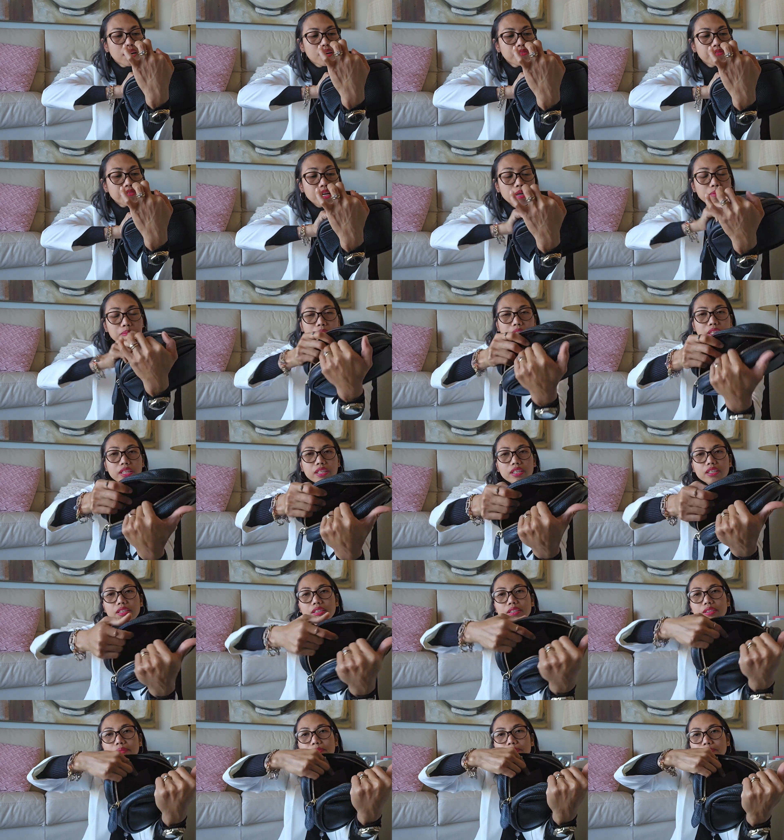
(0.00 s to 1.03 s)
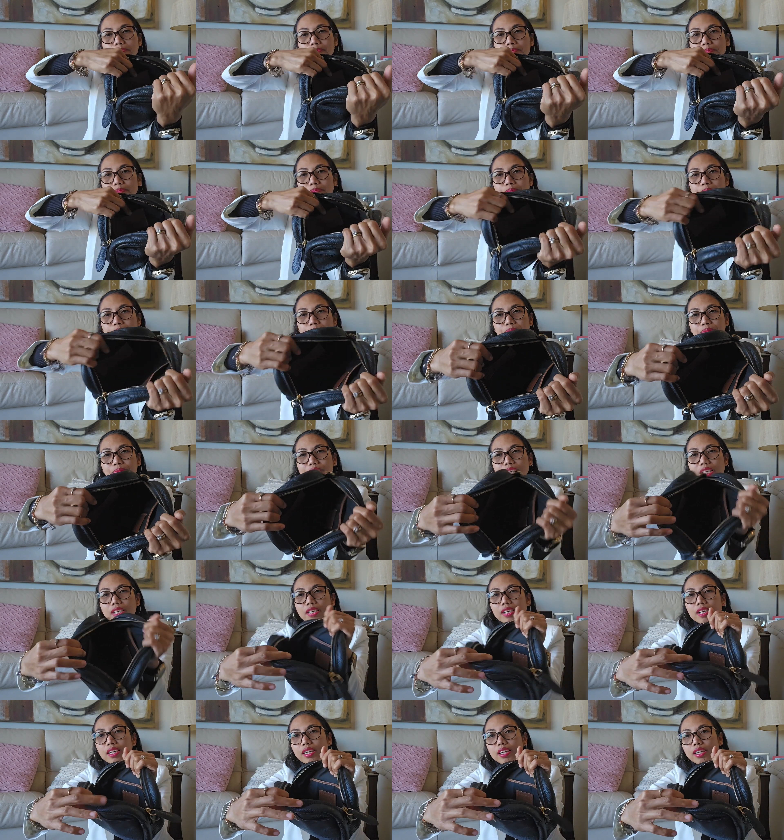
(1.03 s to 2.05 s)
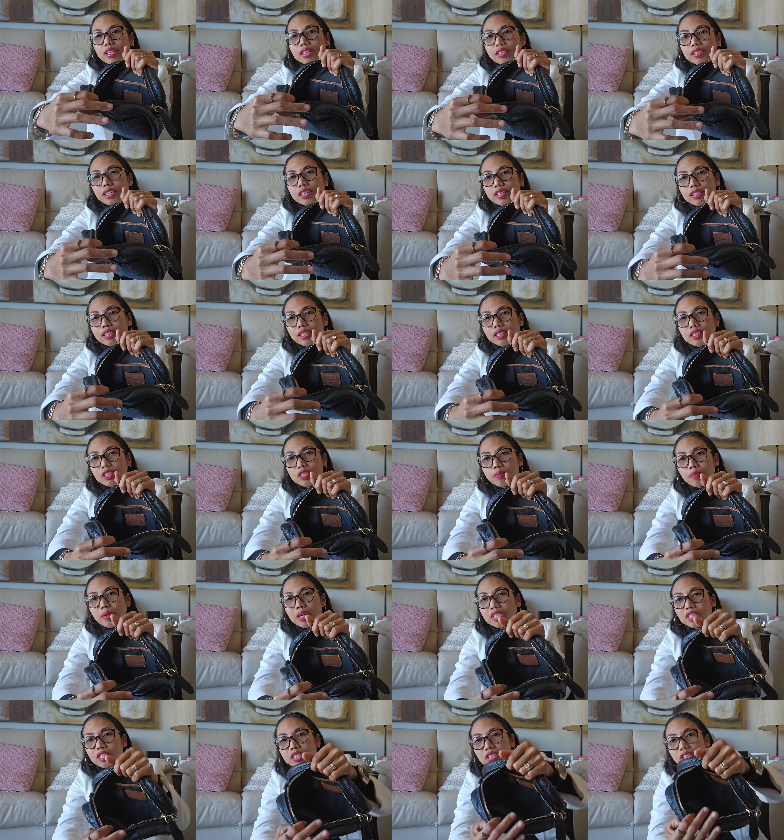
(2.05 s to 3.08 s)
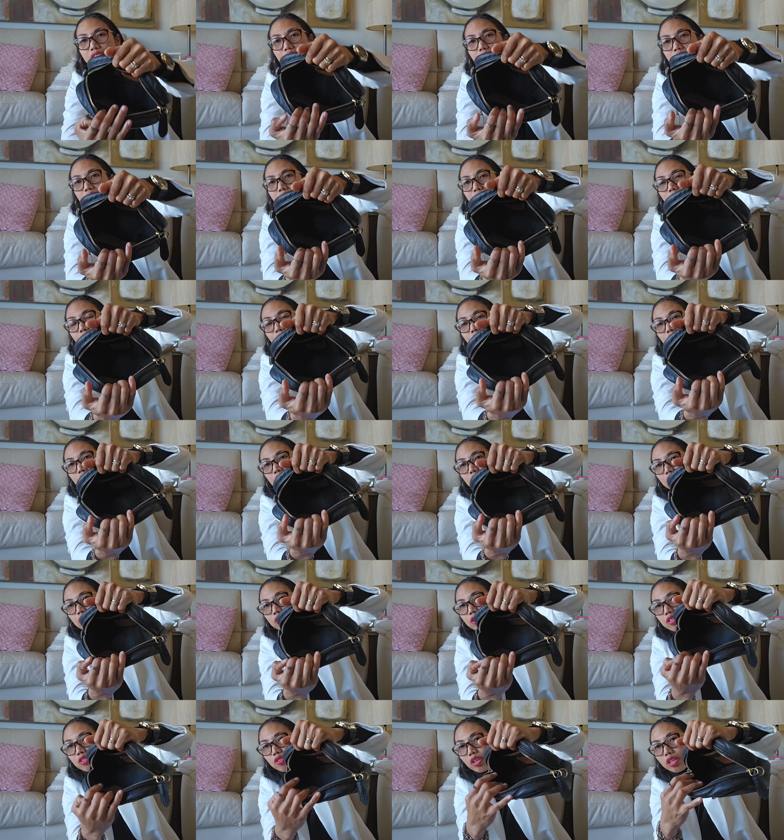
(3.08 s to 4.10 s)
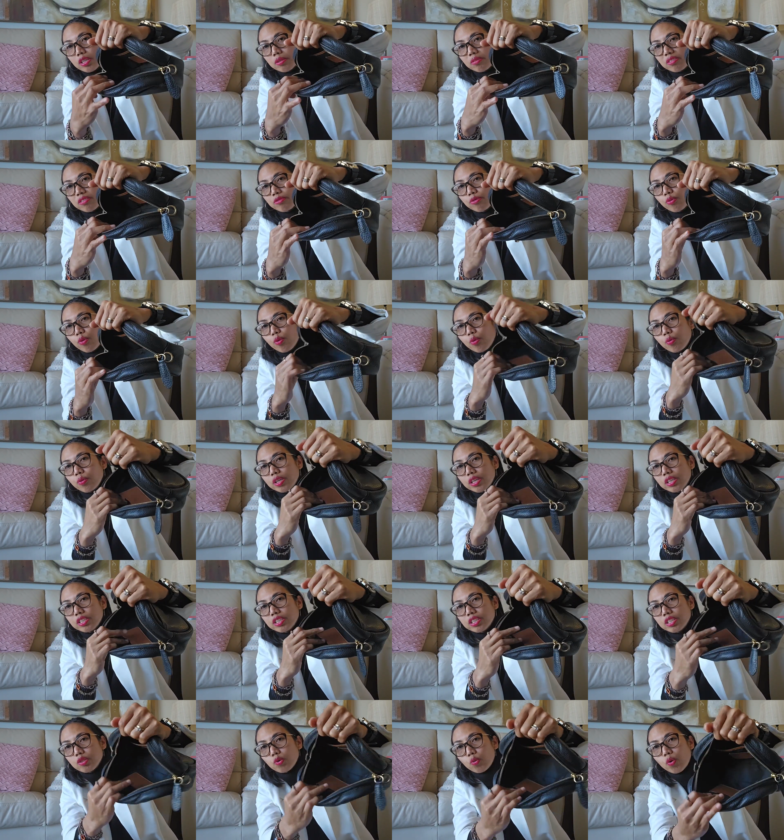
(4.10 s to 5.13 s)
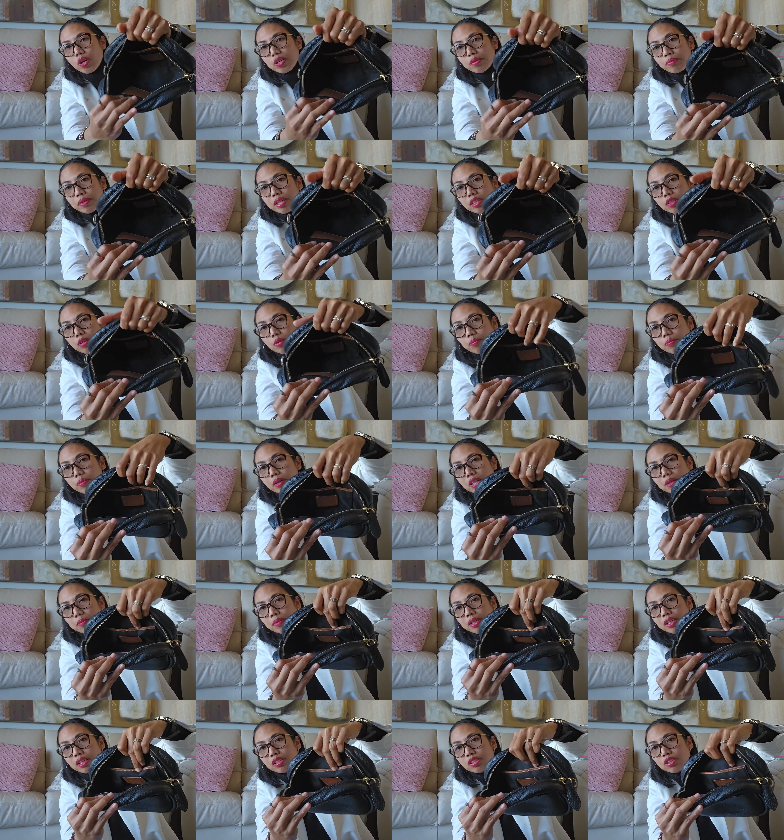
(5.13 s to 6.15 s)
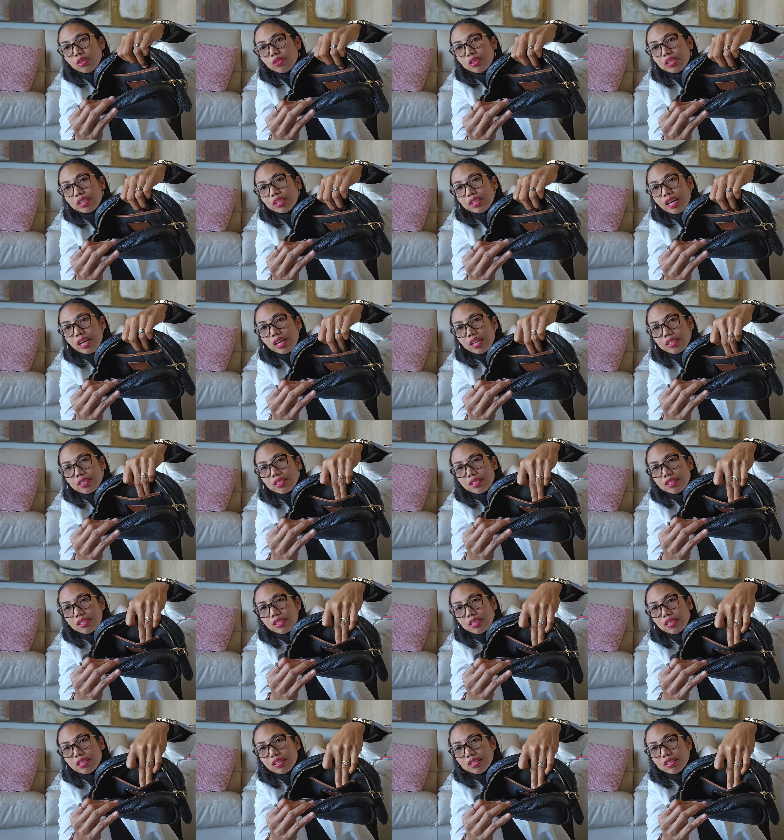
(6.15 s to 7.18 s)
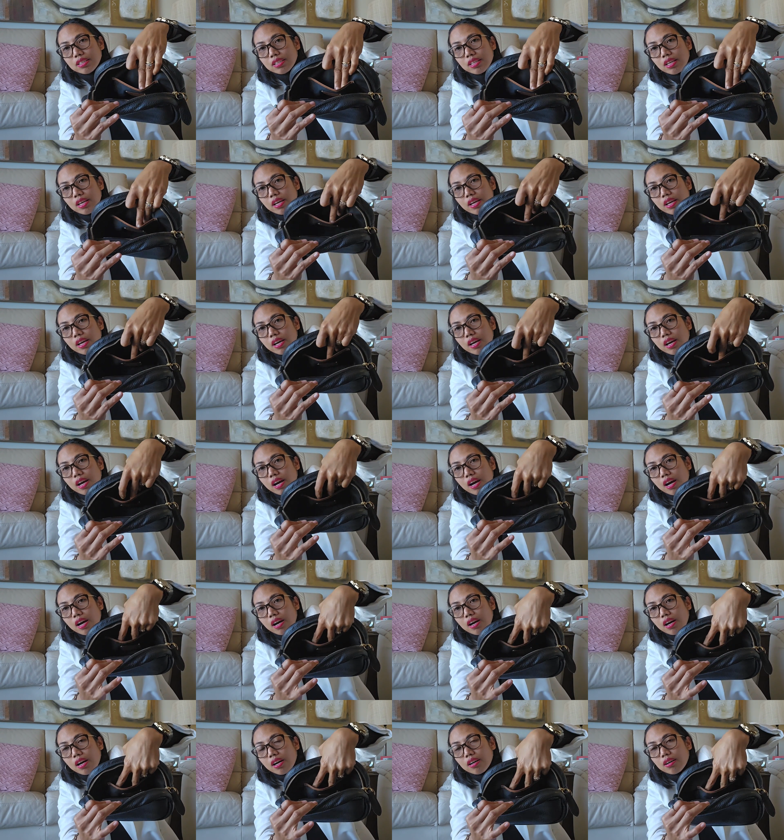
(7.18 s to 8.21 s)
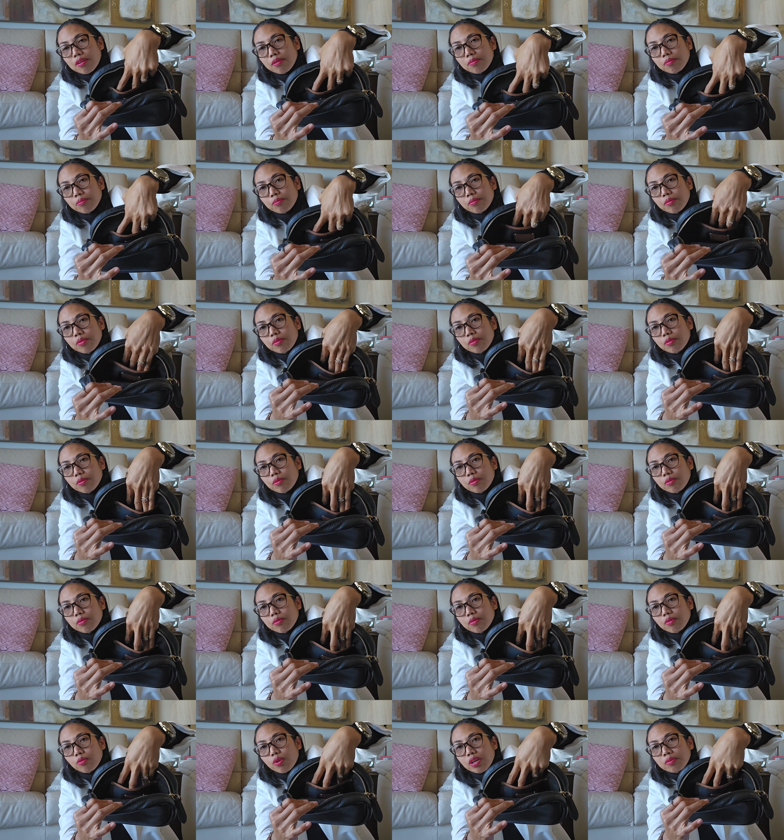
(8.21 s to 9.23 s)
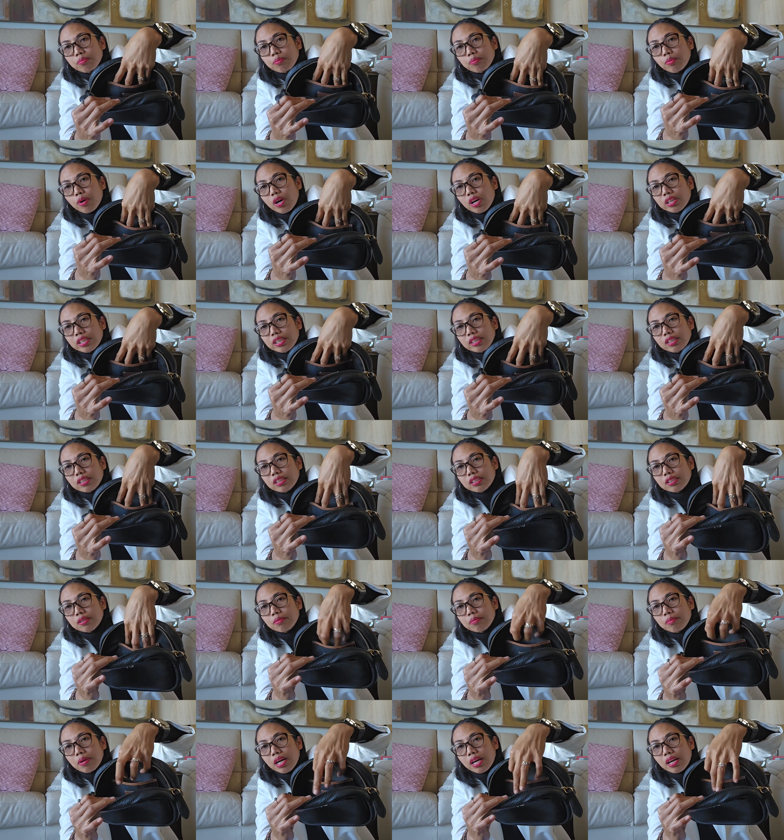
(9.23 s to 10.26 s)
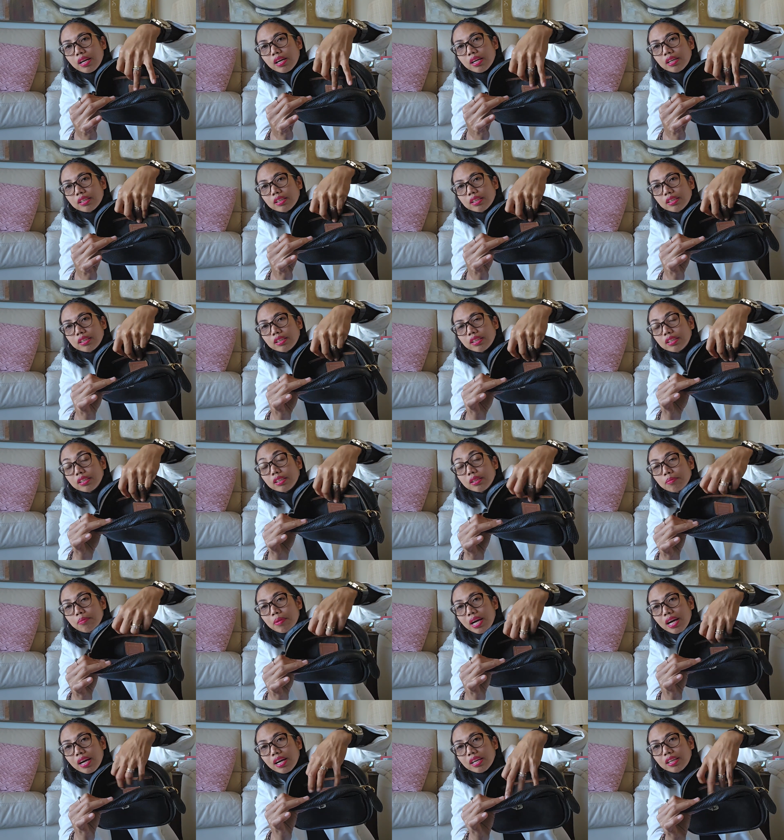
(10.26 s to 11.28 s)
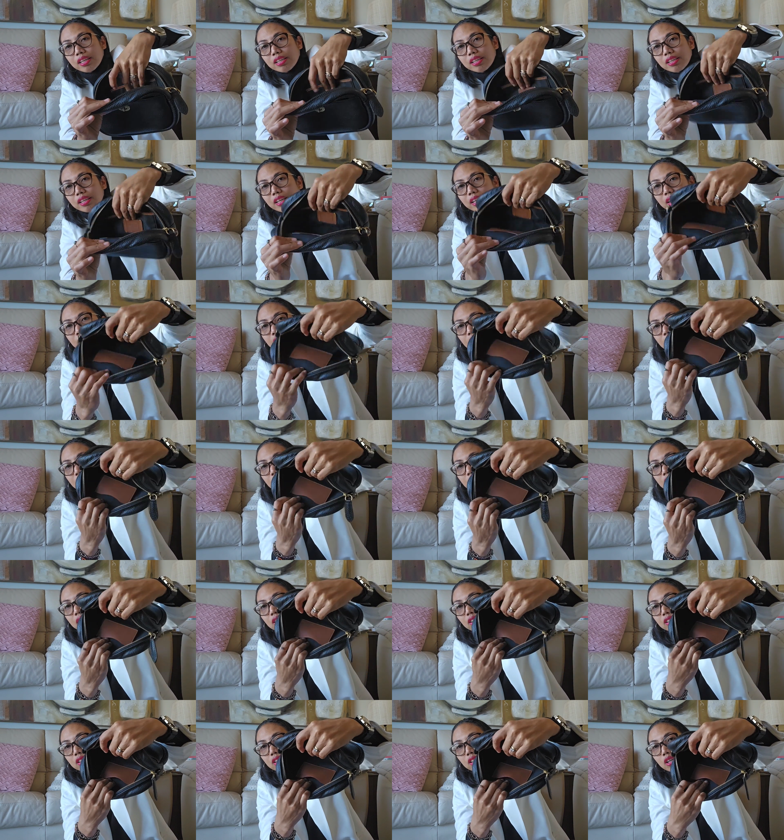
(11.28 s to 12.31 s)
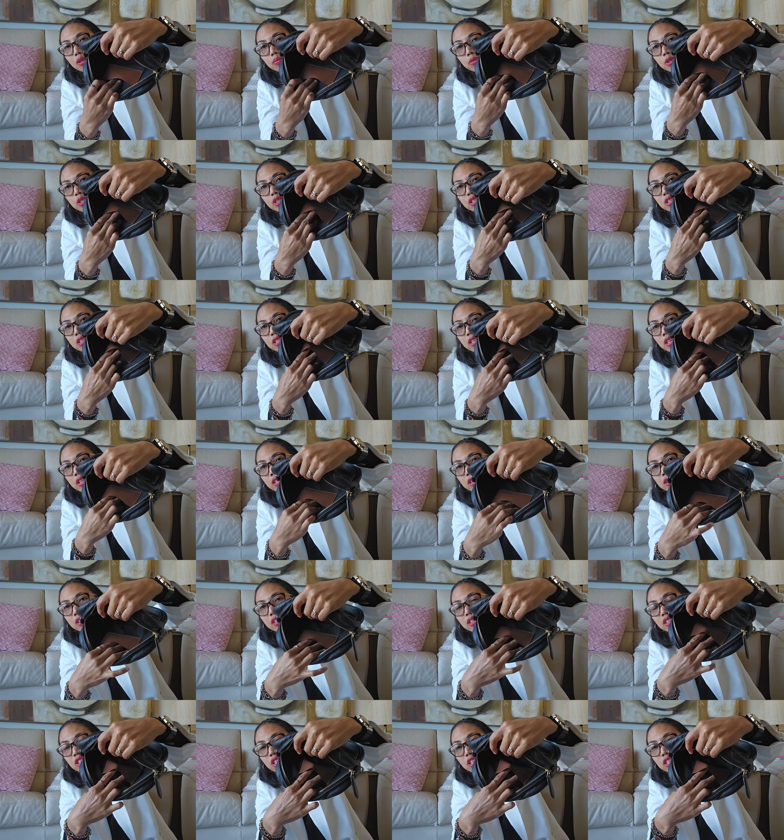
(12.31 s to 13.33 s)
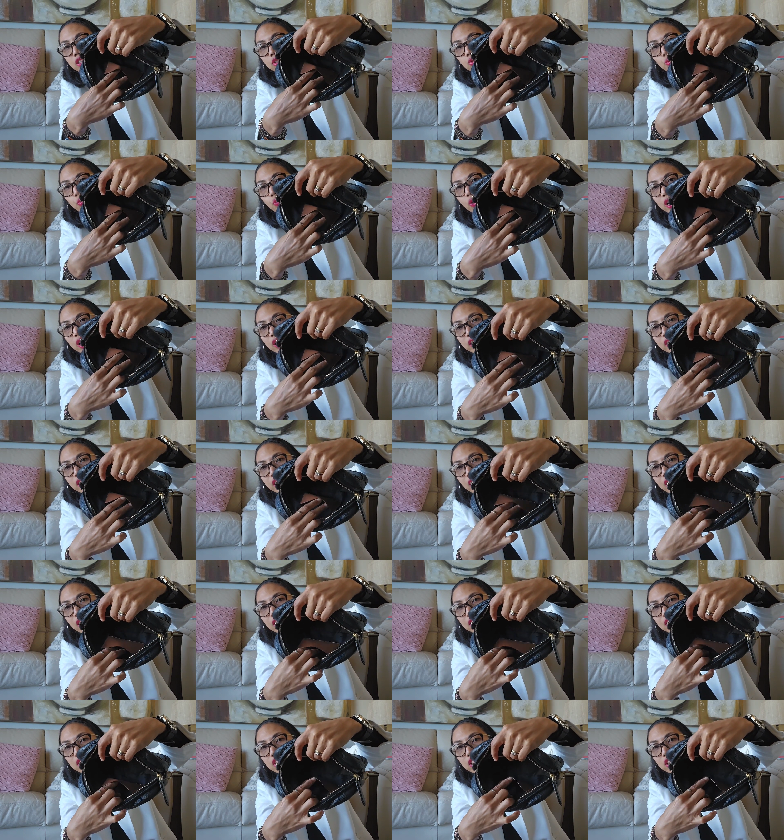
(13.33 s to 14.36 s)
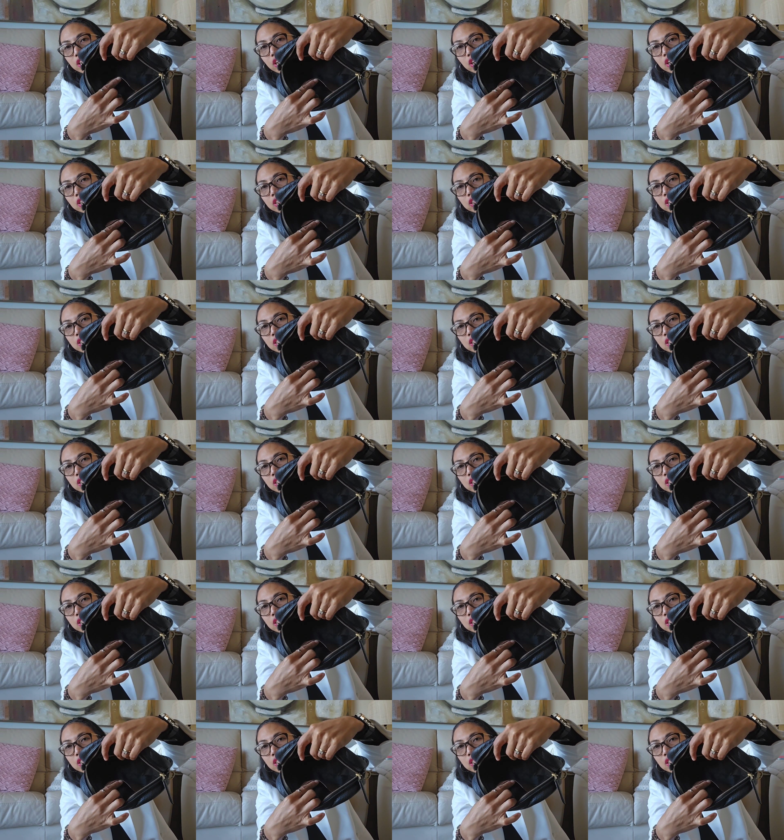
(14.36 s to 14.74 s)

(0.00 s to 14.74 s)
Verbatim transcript: fabric, nothing special, so straightforward, just one main compartment, though it has this um, one pocket at the back, in the back, and on the opposite side, just one card slot